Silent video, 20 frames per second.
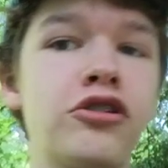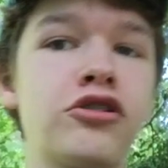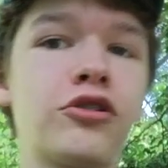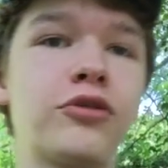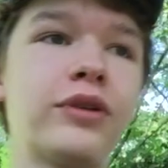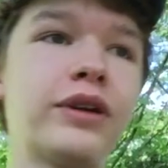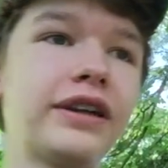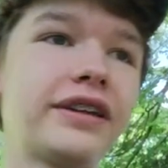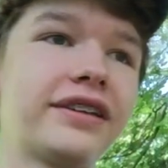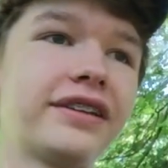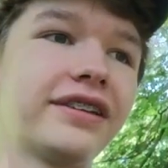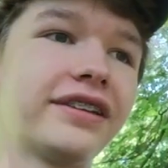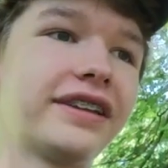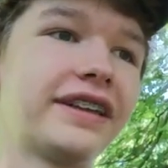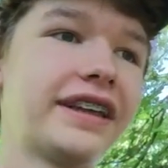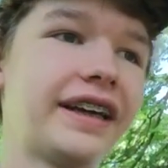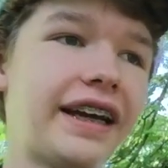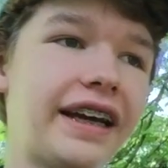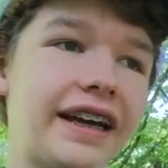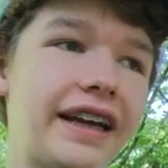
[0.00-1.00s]
So
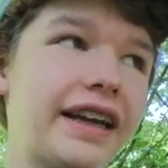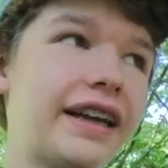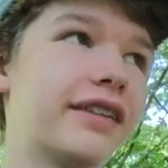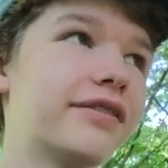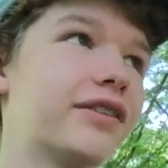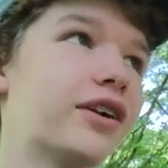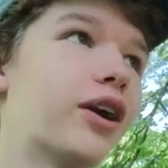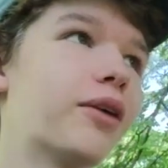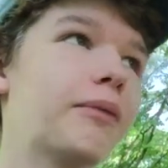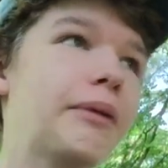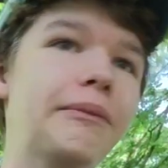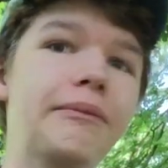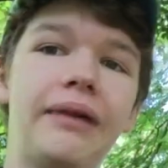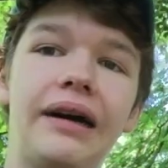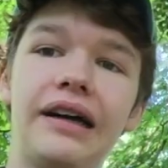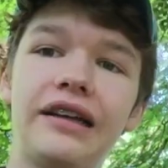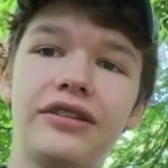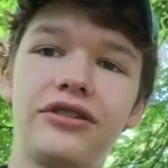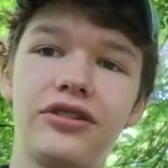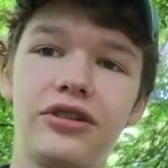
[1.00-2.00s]
recently I hit a very big
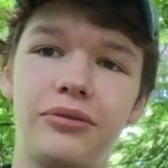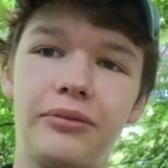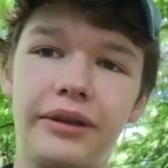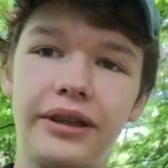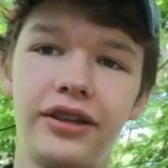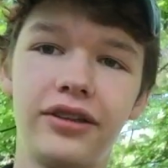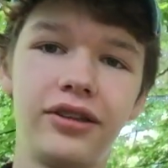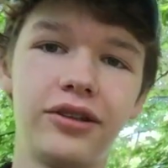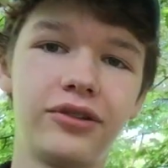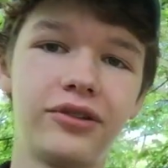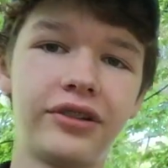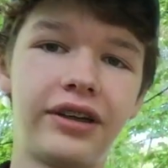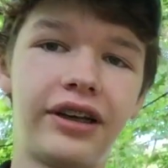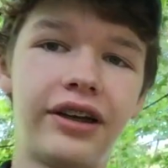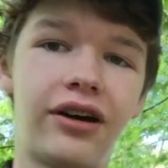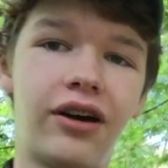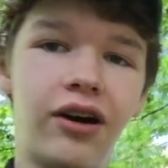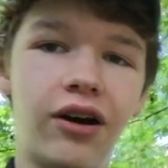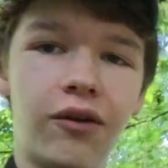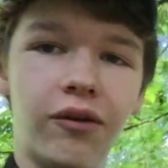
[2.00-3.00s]
milestone on my YouTube
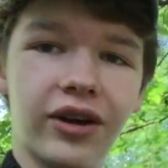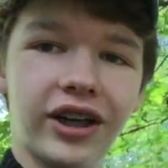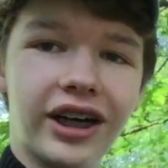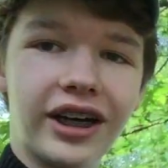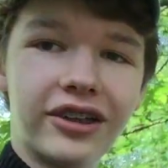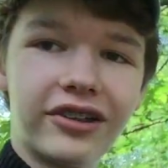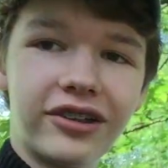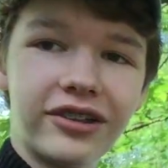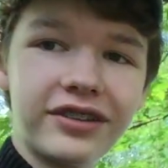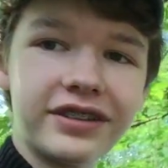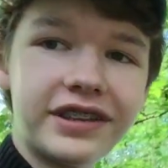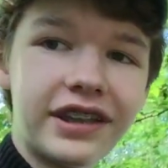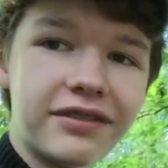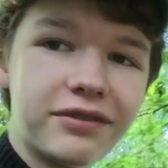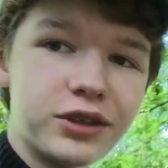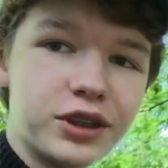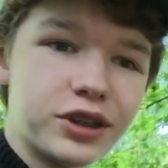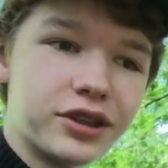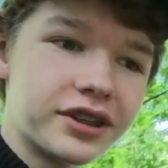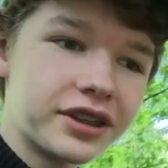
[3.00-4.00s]
channel,
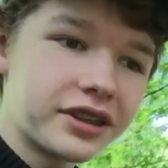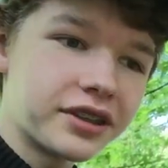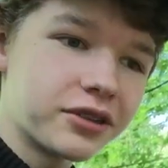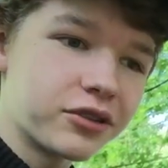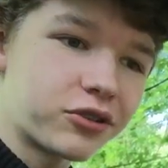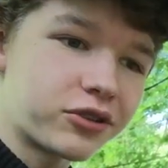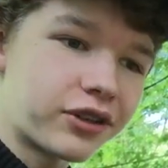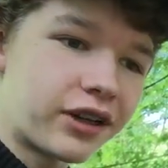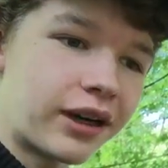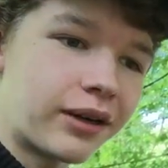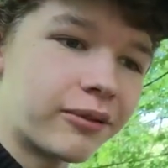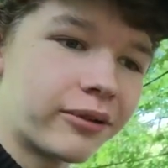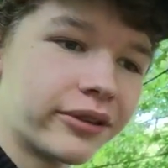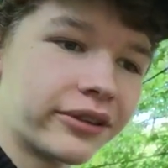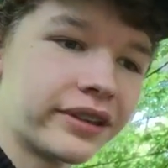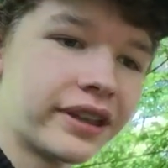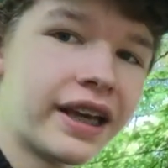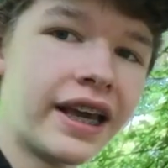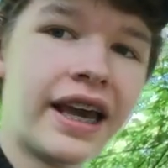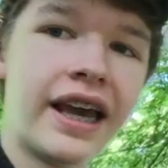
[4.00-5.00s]
176
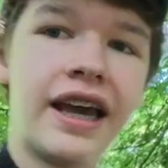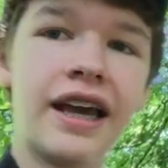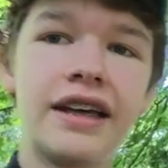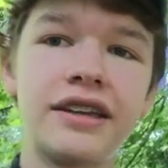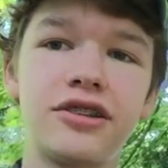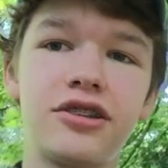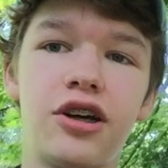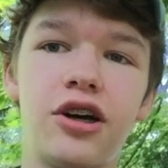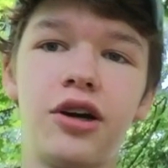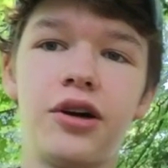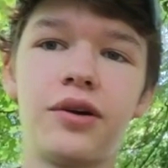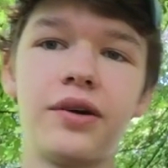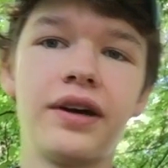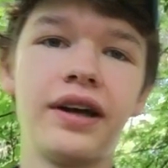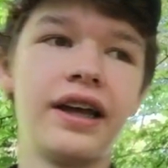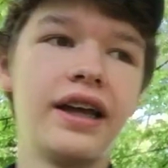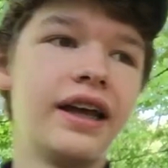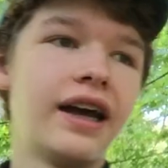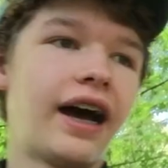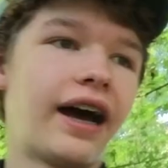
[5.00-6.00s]
subscribers. So
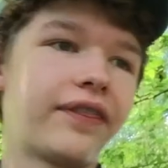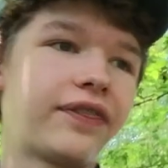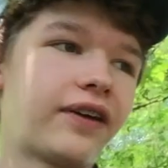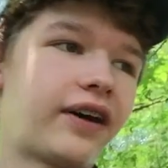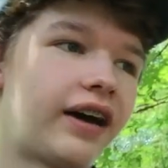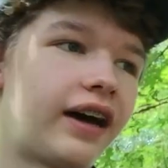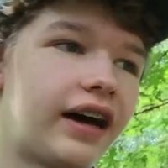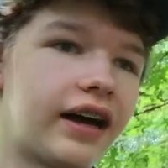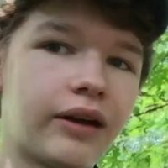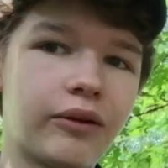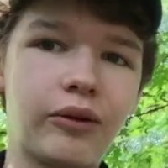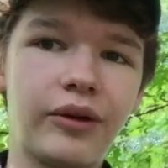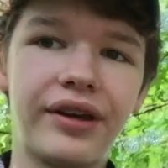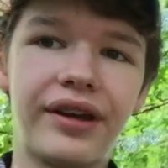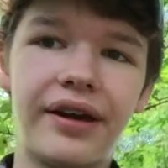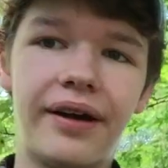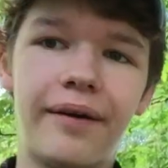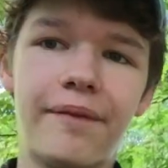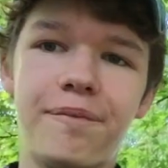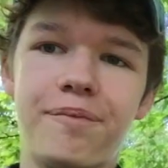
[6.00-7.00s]
I thought I would
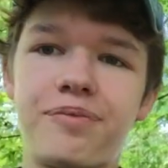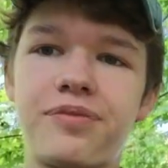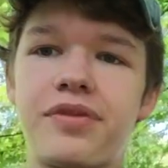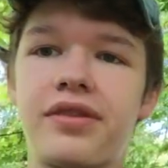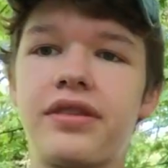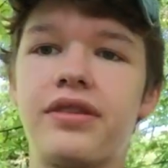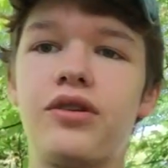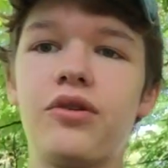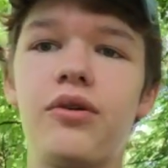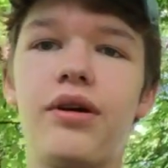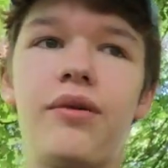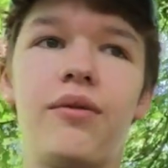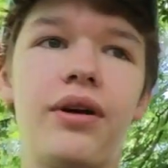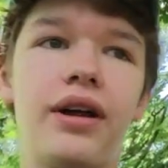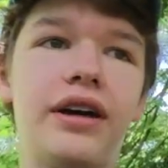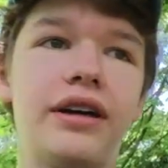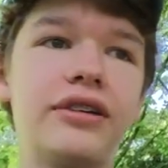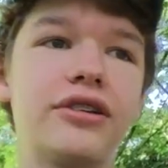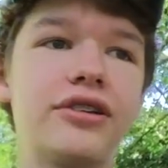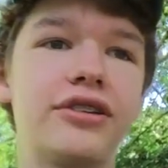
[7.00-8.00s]
do a
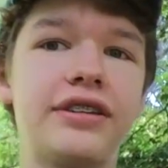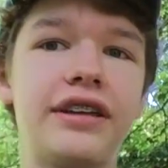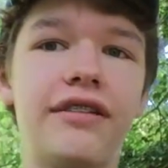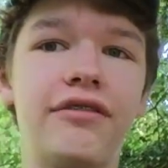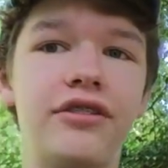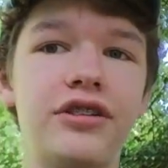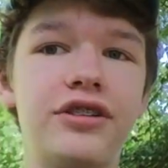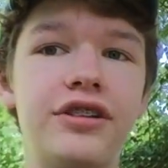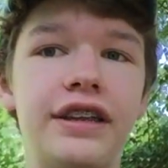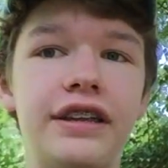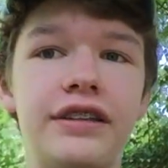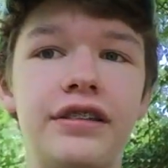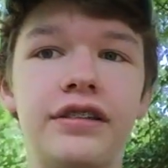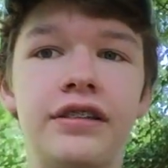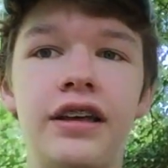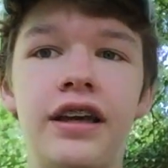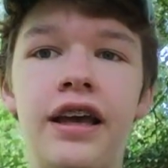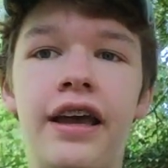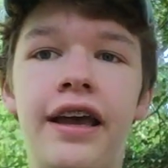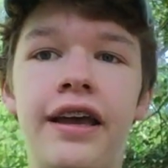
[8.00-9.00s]
176
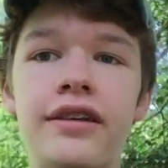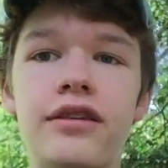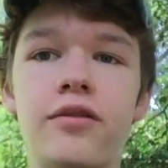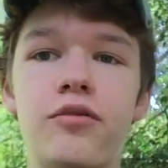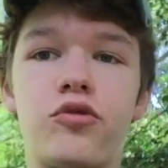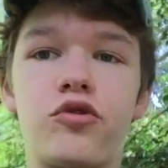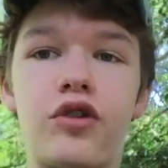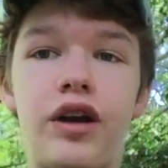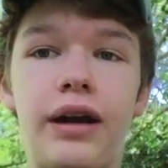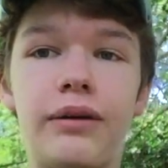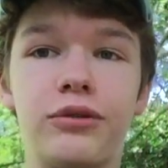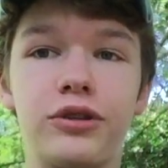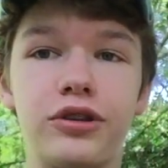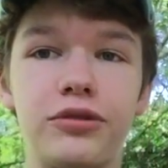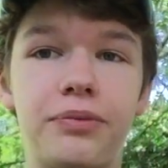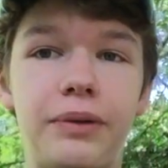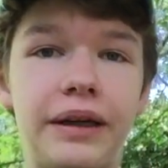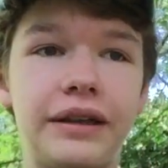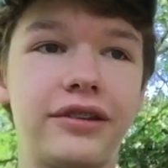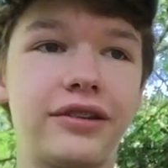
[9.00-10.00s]
subscriber
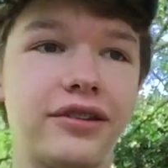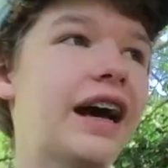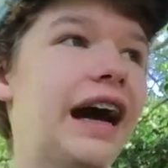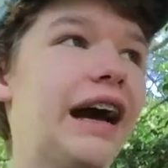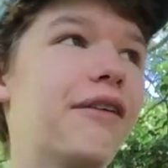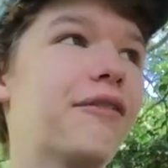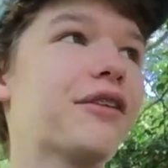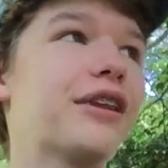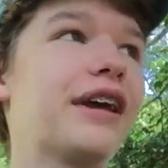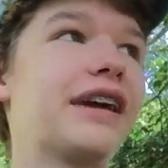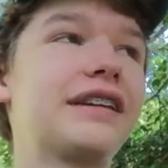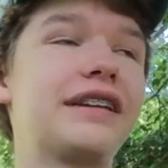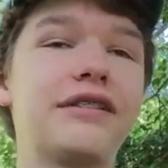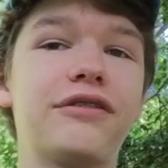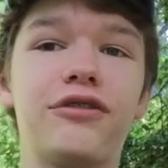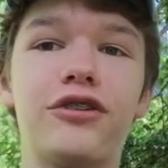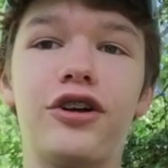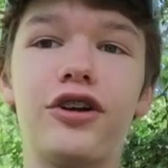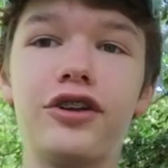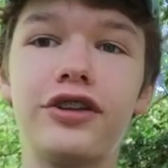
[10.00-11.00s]
special. I would like to
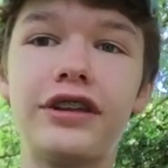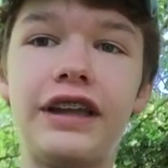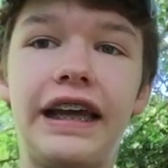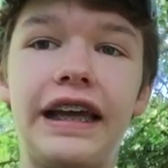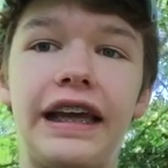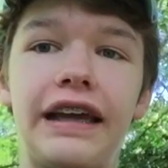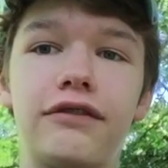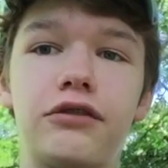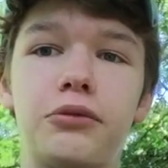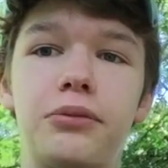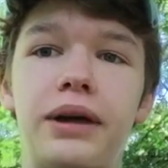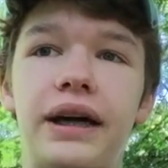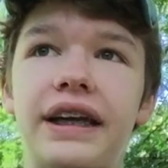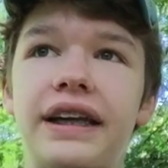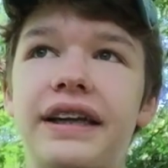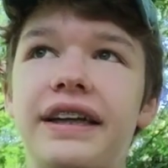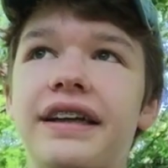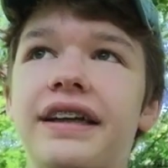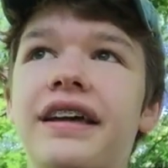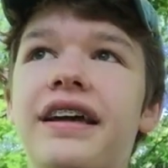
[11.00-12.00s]
first thank
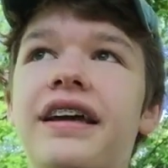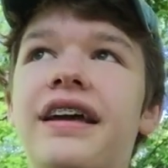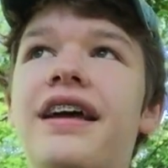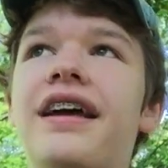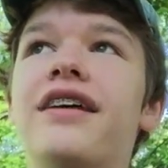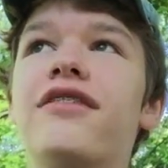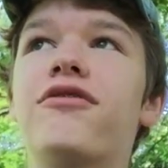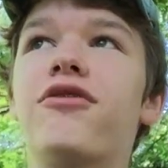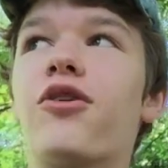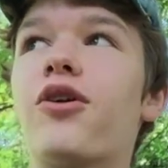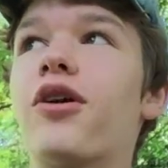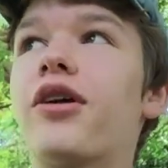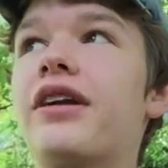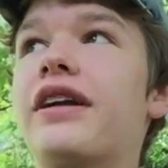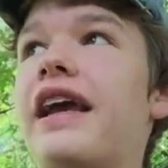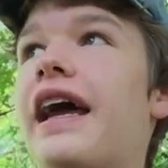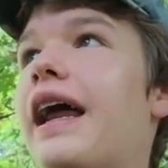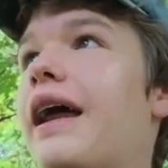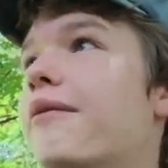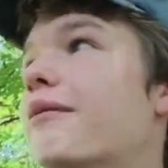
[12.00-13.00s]
everybody for
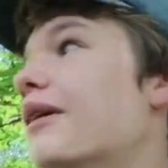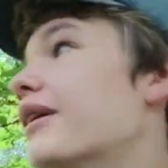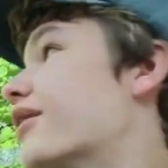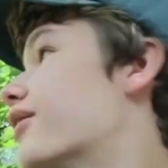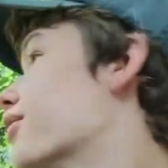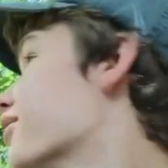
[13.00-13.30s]
getting me